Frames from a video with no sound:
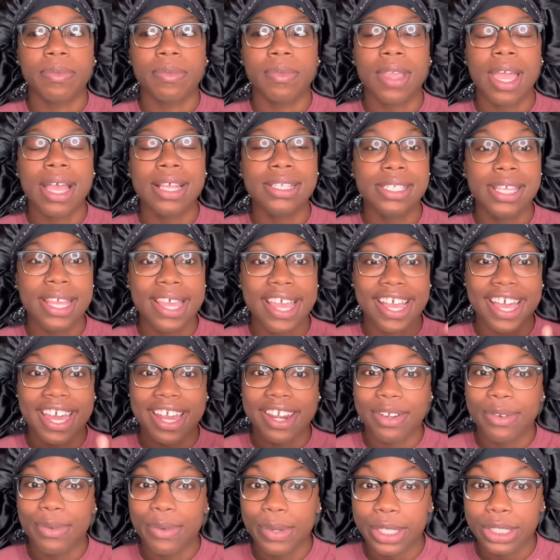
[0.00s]
I said, I got
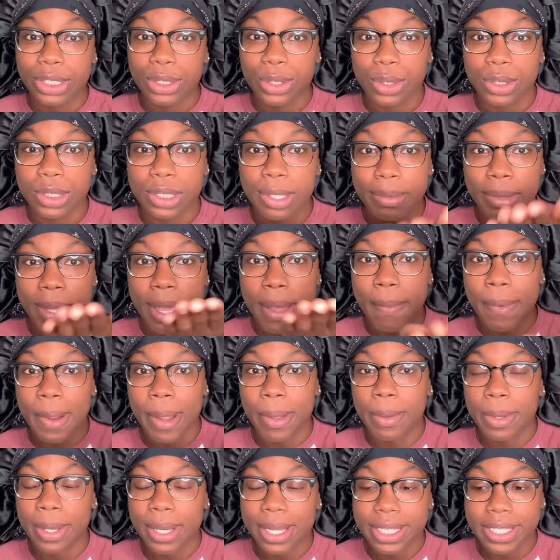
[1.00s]
a new intro. Some of y'all
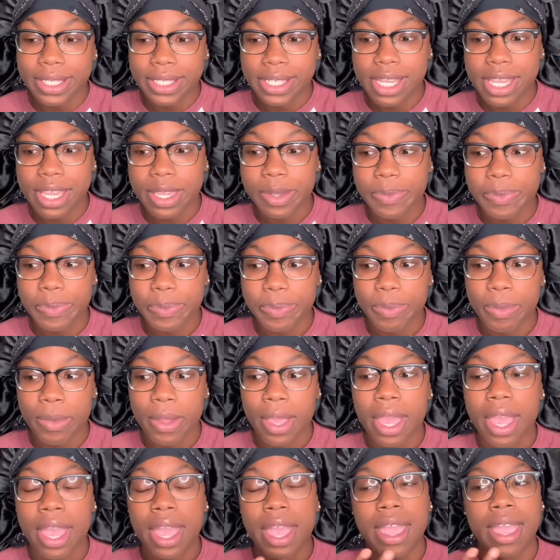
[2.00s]
probably didn't see it.
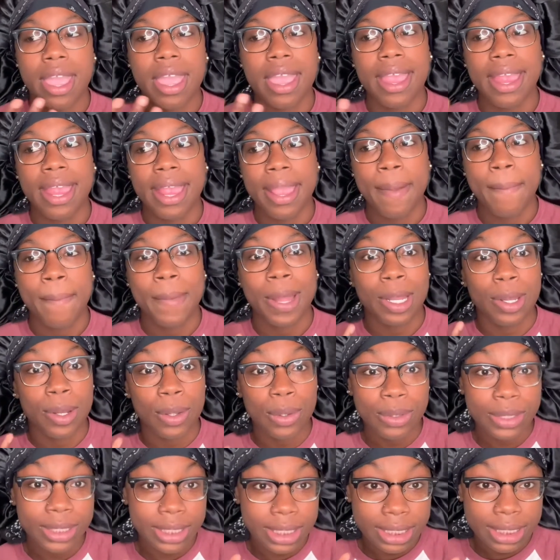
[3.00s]
And in my
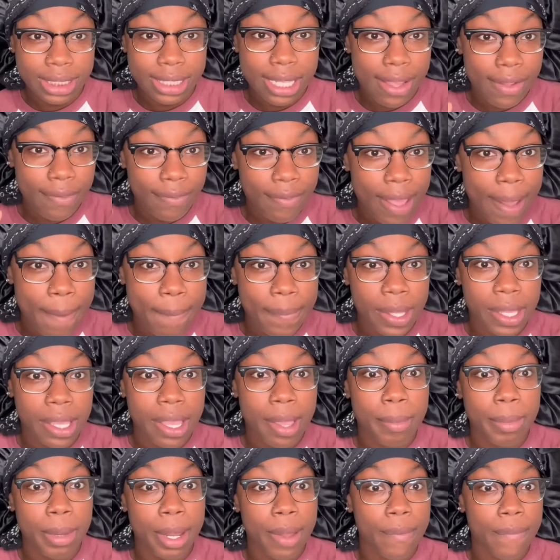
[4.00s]
notes and stuff, I've been
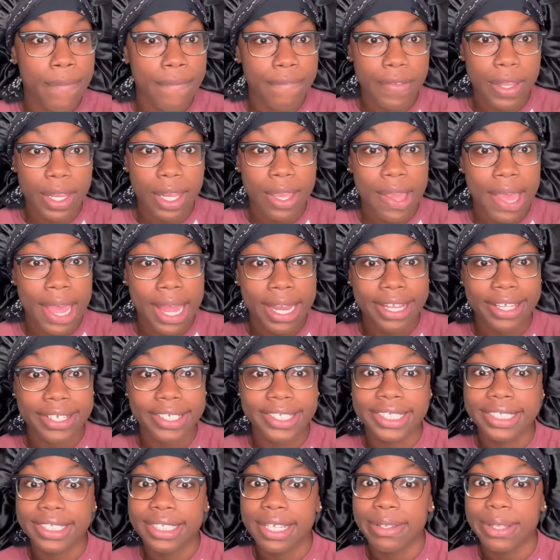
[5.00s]
coming out with video
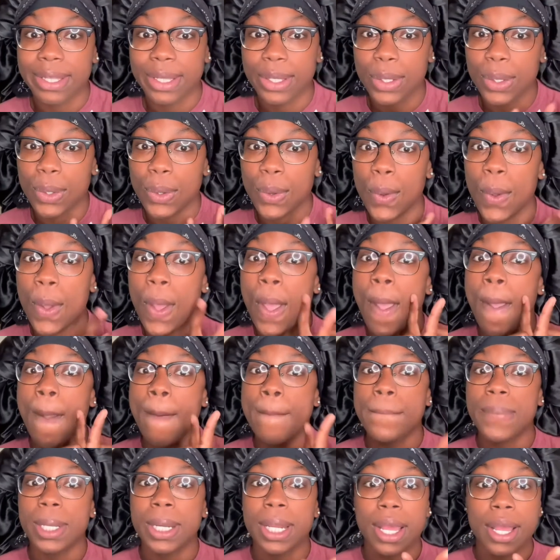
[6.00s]
ideas and stuff to do.
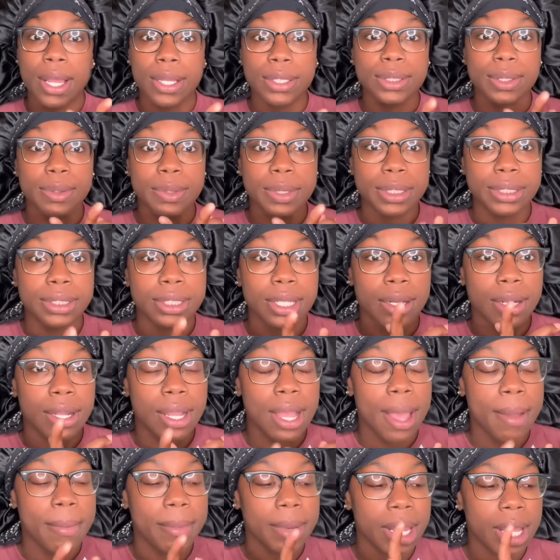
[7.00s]
But I also need y'all to
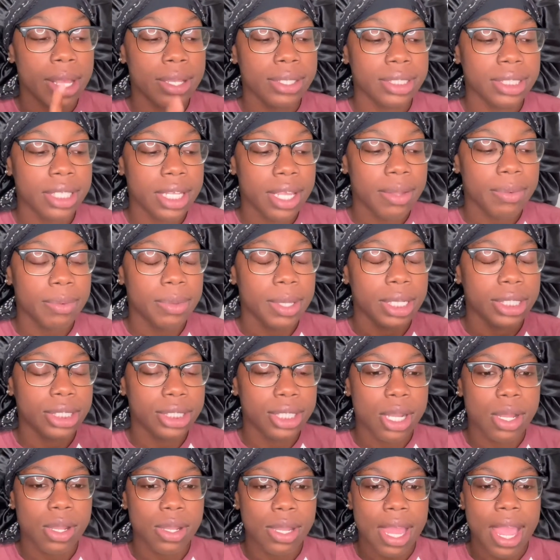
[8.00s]
comment down stuff that
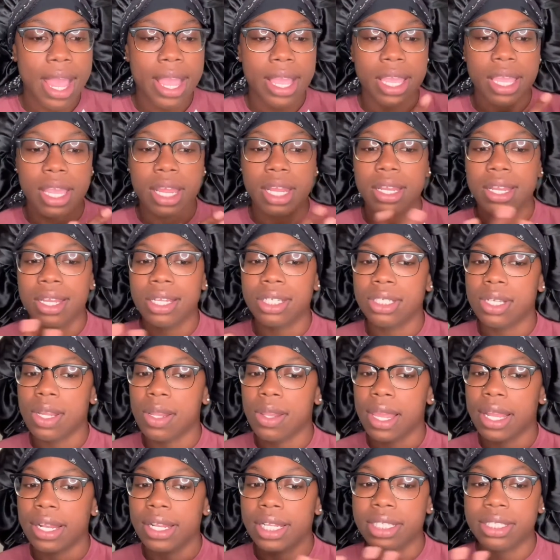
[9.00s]
y'all like and that y'all
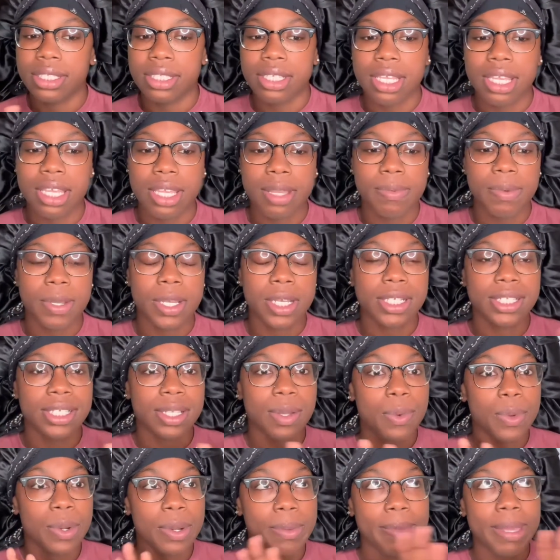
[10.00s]
like to see, because I
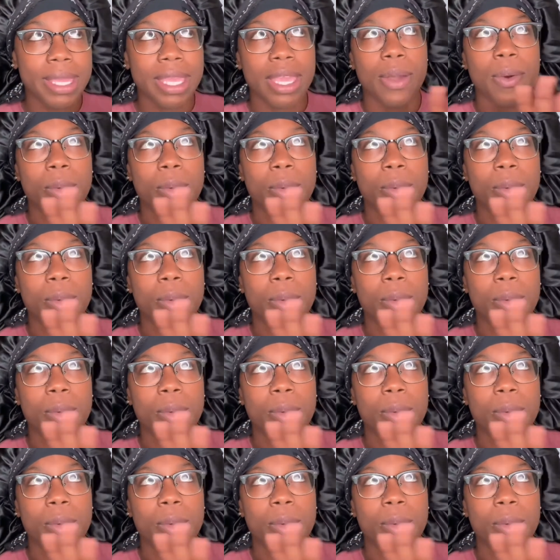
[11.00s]
want to make it